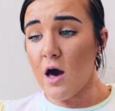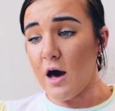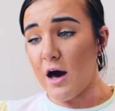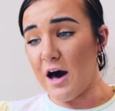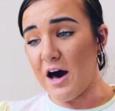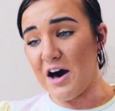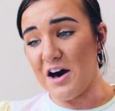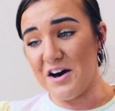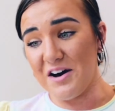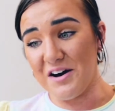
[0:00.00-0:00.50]

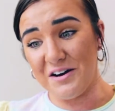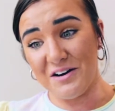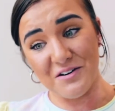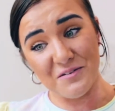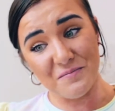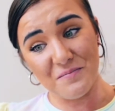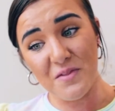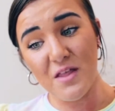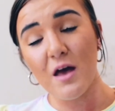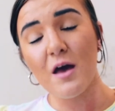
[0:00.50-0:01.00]

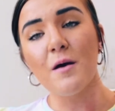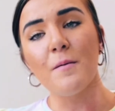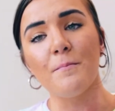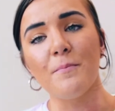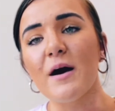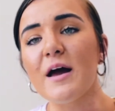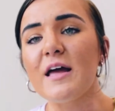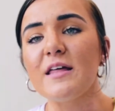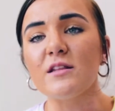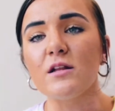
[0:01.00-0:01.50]

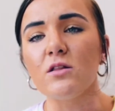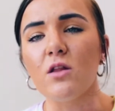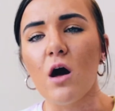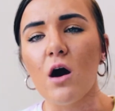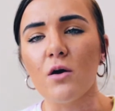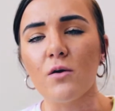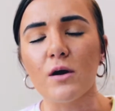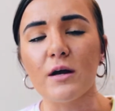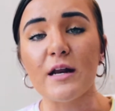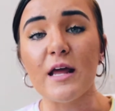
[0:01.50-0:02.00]
But in the
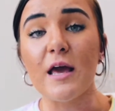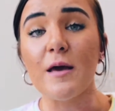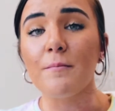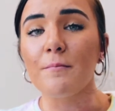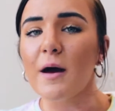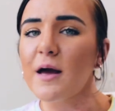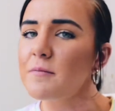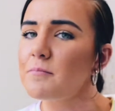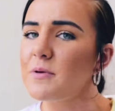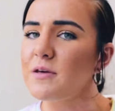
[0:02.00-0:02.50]
long run, it
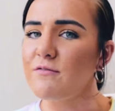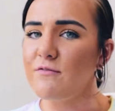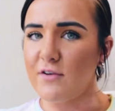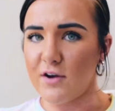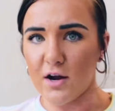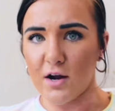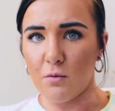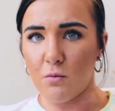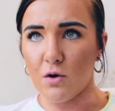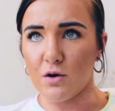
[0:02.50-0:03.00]
might be
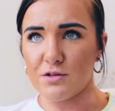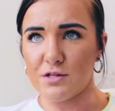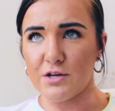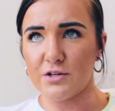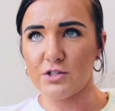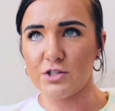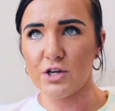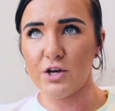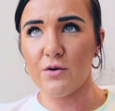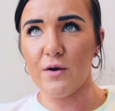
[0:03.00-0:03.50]
very worth
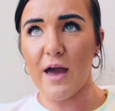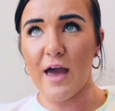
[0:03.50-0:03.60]
it to you.